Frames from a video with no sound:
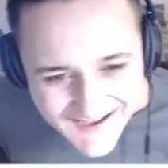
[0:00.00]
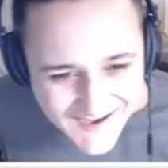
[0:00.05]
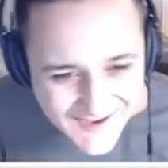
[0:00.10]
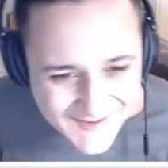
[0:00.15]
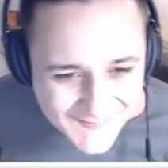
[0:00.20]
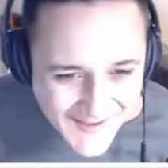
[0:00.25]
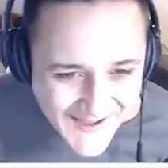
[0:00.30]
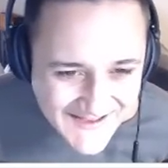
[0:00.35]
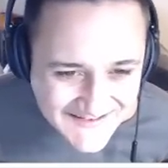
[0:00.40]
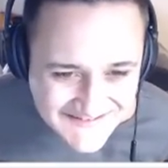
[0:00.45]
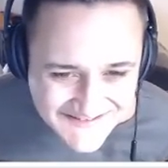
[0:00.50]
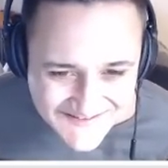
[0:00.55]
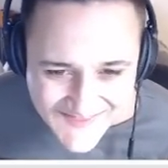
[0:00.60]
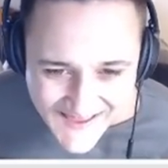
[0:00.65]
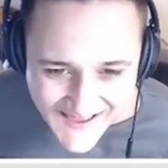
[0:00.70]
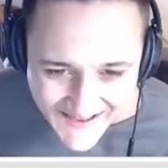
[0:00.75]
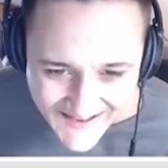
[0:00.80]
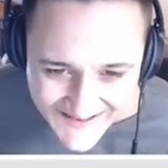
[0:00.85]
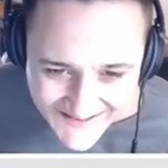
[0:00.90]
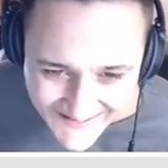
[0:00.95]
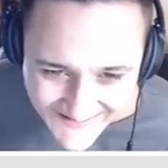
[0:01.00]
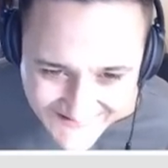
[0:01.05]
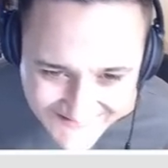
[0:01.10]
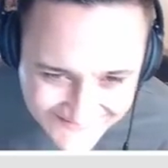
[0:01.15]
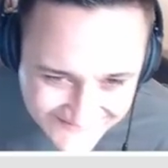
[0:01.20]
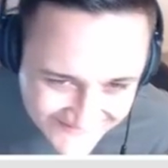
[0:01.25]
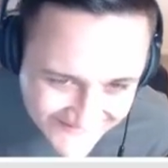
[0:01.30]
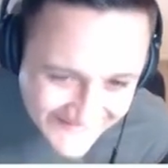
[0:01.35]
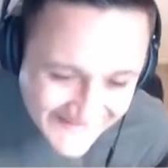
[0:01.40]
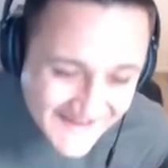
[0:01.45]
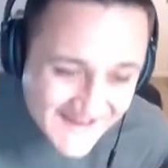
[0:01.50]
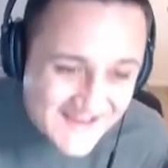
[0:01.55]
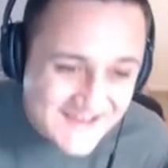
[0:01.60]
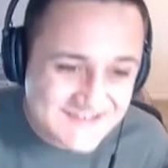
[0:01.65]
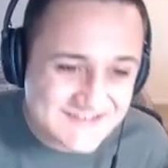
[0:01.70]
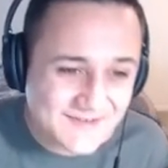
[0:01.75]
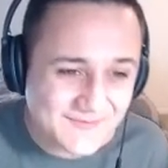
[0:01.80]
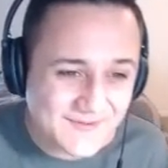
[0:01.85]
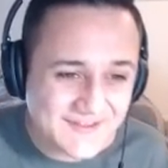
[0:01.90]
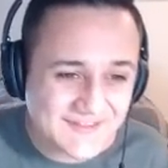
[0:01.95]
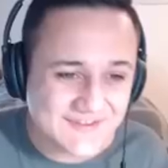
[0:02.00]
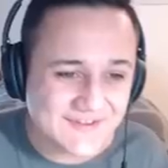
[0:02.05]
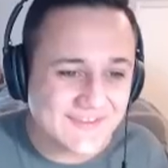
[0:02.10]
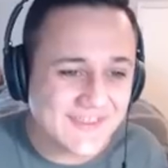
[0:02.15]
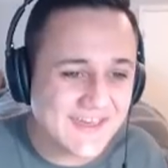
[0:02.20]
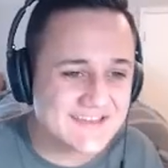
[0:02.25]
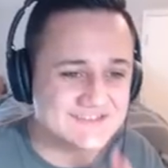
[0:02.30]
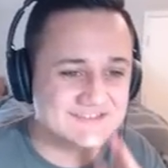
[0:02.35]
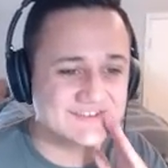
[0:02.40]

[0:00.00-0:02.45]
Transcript: Imagine that. Should we do that?